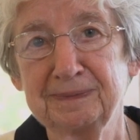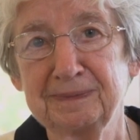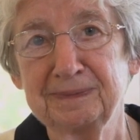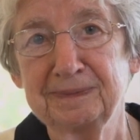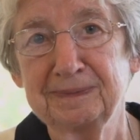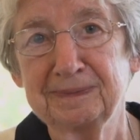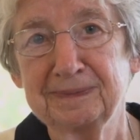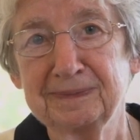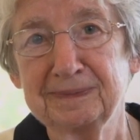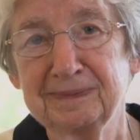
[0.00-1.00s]

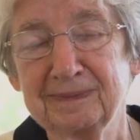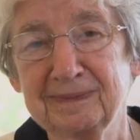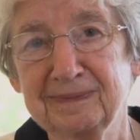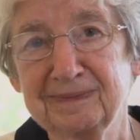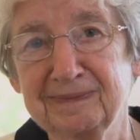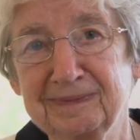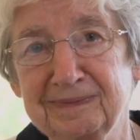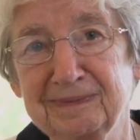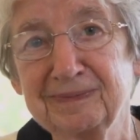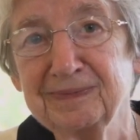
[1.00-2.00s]

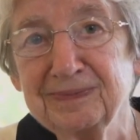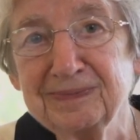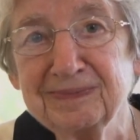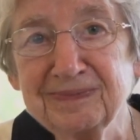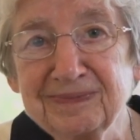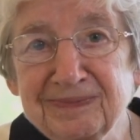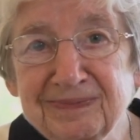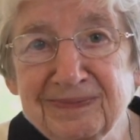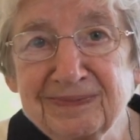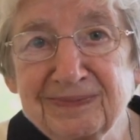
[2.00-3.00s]

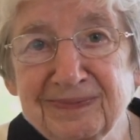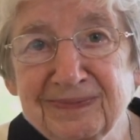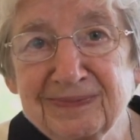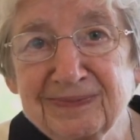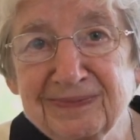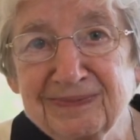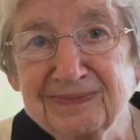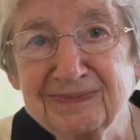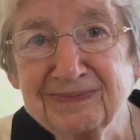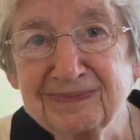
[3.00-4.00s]

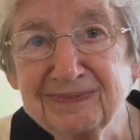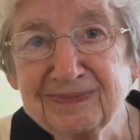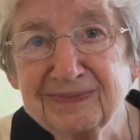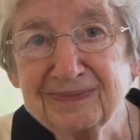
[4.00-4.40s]
(silence)